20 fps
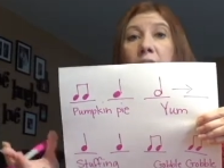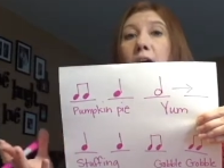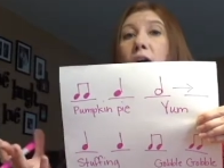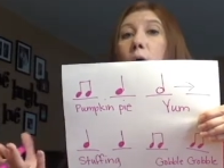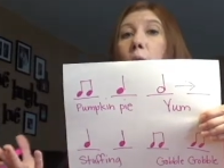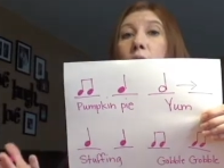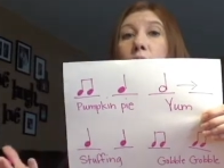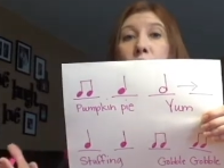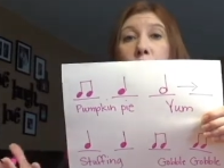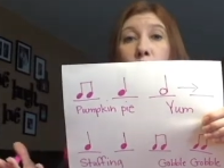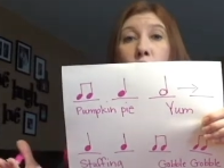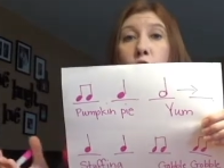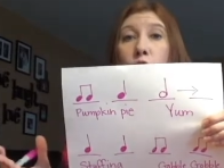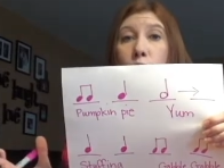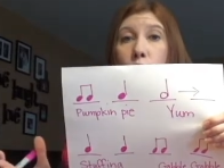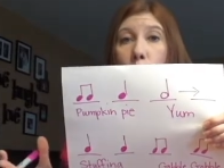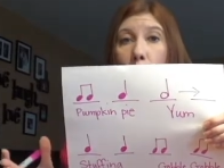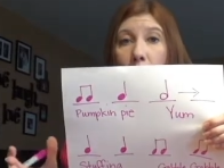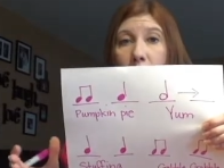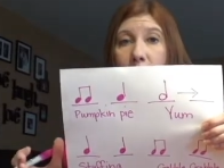however
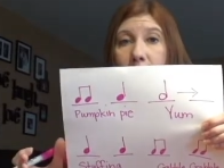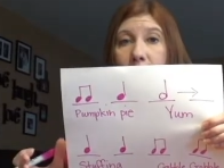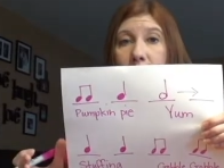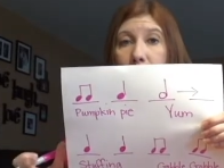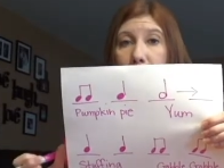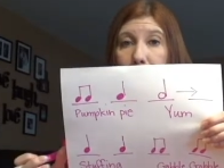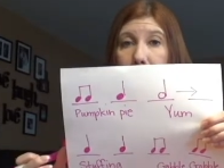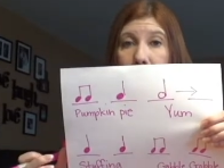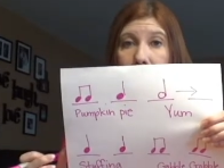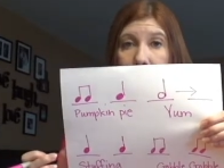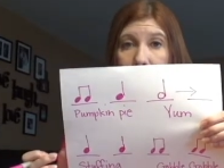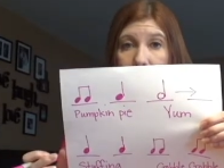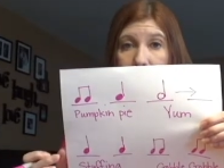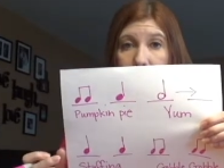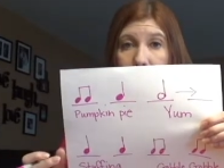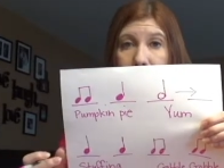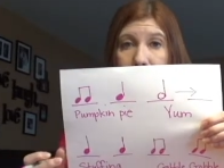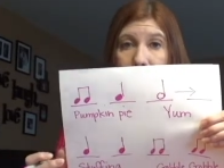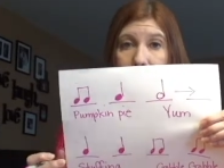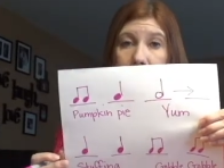you want it to be,
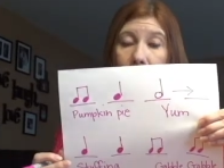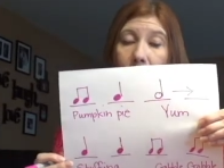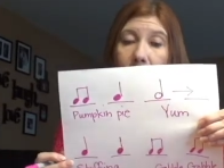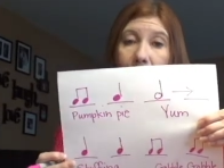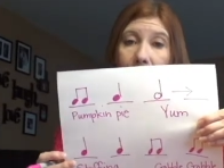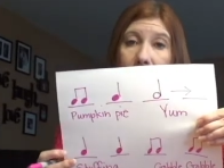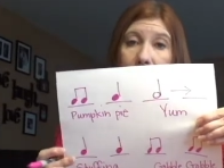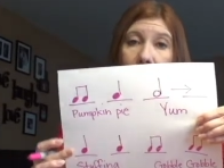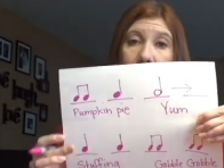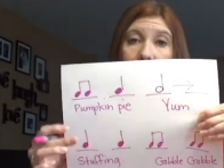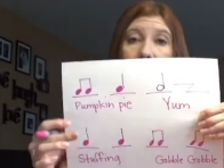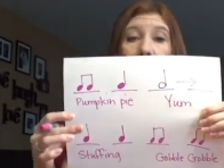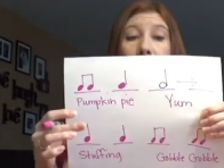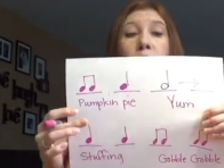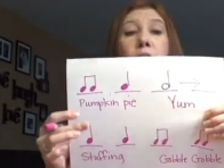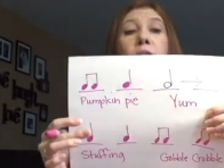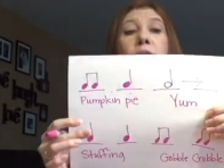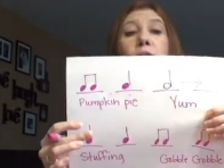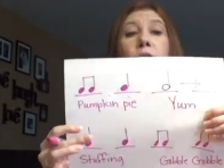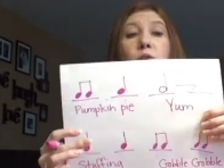okay?
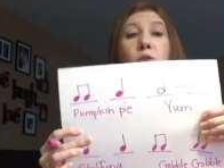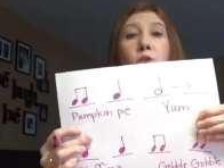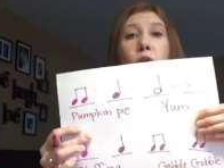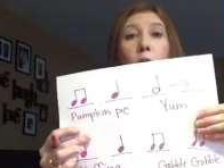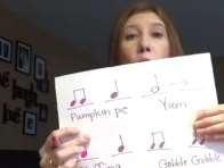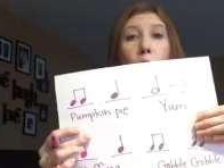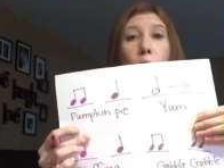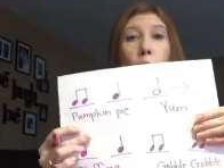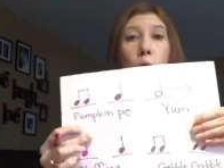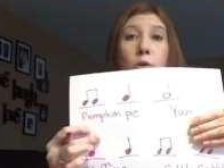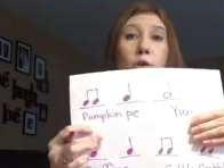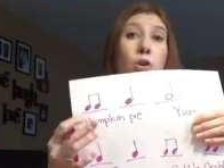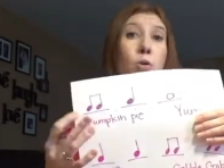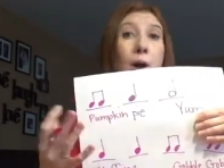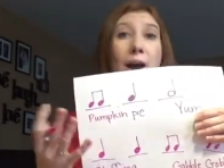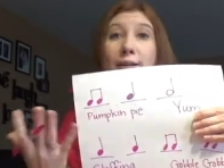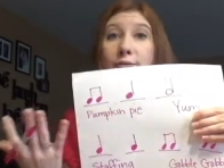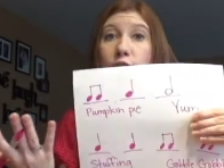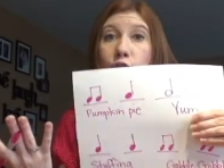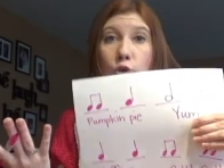So you
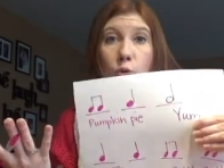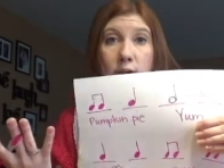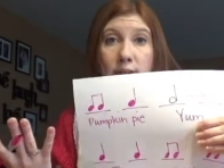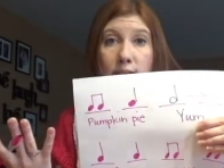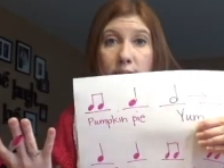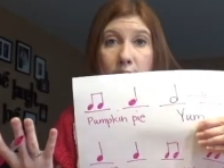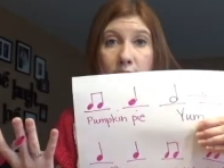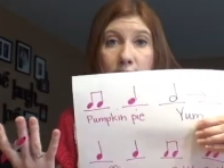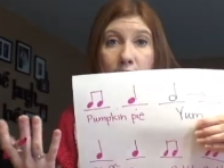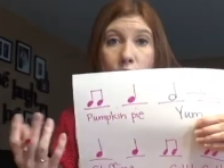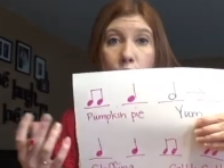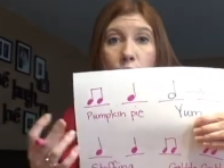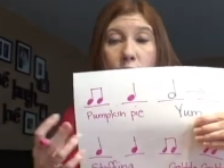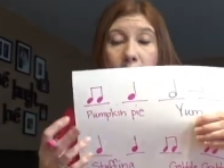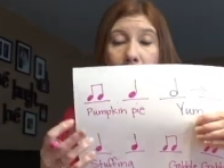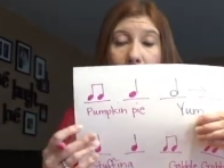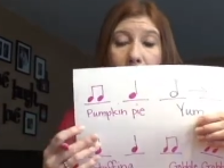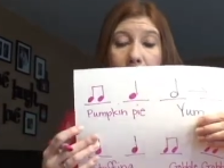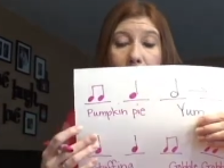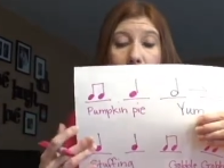have choices. You could
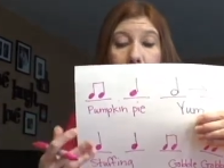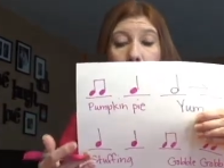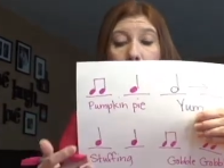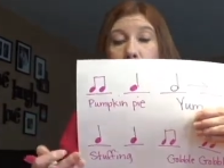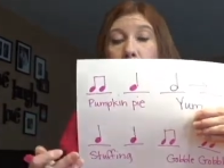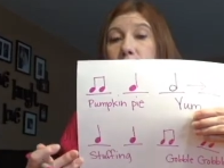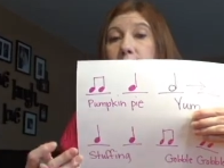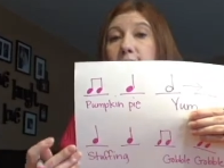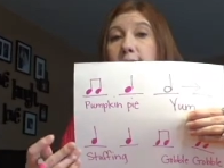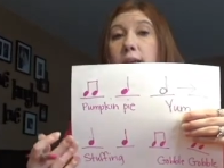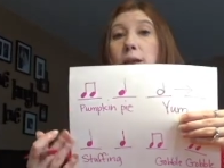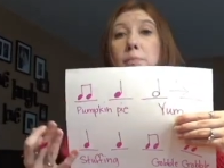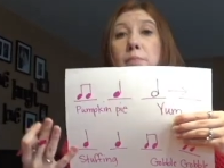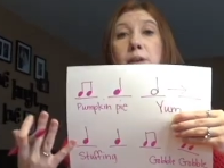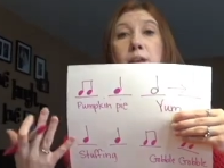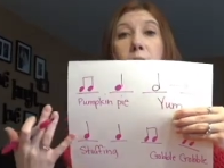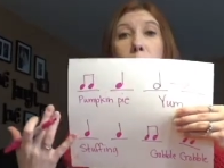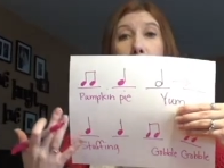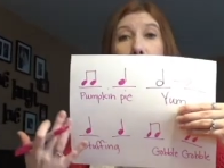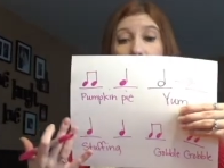either just send
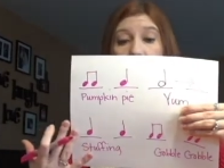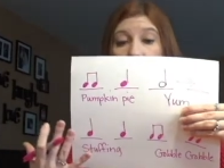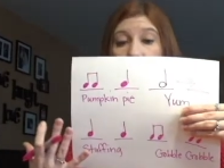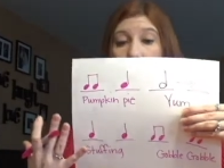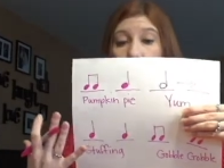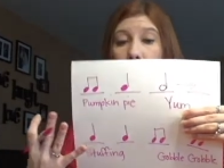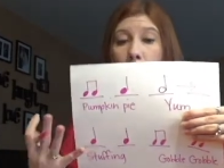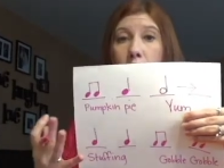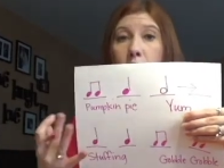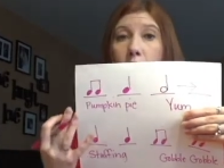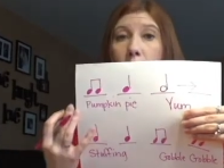me a picture